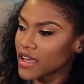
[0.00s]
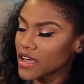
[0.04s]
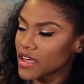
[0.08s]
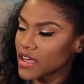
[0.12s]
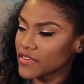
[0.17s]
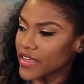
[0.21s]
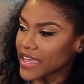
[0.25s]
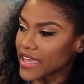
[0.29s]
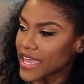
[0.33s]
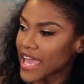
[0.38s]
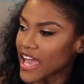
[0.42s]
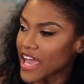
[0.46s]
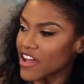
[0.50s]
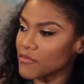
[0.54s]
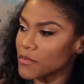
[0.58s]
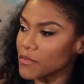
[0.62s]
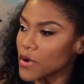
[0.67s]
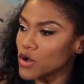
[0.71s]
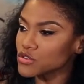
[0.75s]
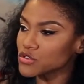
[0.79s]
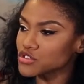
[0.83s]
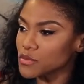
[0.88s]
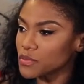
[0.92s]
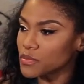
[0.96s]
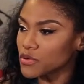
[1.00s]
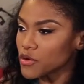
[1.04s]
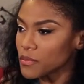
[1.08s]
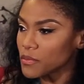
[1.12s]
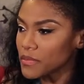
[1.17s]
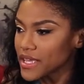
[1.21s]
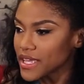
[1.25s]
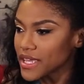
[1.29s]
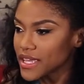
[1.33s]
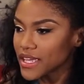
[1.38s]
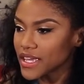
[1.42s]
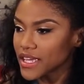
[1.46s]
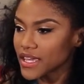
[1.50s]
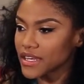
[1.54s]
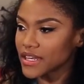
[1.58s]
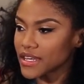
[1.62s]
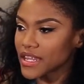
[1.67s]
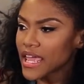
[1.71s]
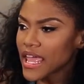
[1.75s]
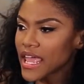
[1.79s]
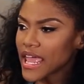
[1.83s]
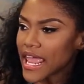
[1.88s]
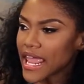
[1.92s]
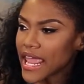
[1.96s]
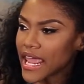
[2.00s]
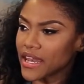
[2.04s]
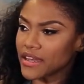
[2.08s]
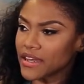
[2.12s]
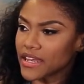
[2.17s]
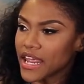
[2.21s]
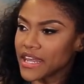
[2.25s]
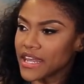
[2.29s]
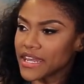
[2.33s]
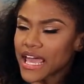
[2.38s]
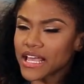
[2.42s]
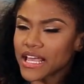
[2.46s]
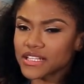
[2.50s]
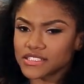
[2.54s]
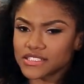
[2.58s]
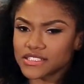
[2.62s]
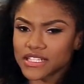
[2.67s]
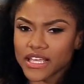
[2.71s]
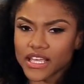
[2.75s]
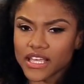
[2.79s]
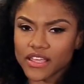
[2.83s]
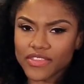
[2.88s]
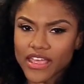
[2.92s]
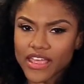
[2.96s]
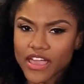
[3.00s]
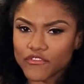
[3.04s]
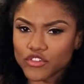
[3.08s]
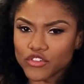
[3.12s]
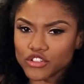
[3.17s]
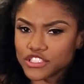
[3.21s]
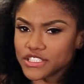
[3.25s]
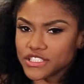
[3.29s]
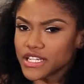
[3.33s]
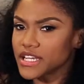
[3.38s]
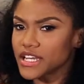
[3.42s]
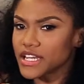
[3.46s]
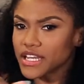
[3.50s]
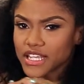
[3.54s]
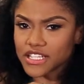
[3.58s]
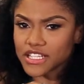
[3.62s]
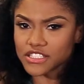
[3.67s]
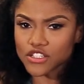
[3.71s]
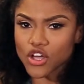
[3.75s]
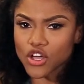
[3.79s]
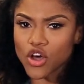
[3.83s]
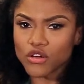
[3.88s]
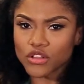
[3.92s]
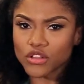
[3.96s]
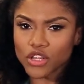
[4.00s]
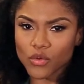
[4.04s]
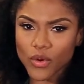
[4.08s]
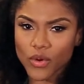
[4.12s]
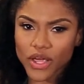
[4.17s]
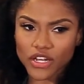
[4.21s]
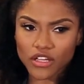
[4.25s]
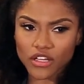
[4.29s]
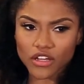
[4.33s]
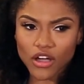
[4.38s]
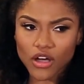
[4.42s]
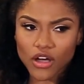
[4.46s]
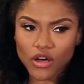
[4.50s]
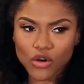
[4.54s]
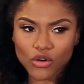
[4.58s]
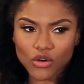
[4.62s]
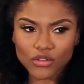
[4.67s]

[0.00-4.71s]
they have multiple men, and not saying that virginity is the only way to go.